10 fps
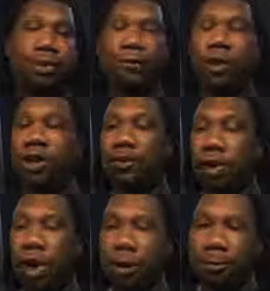First of
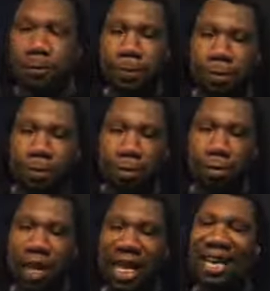all,
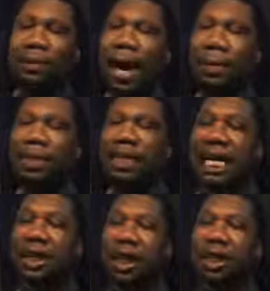hip hop is
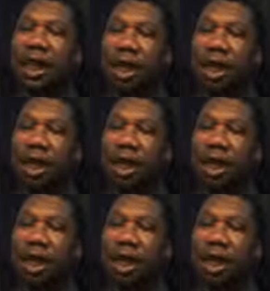not just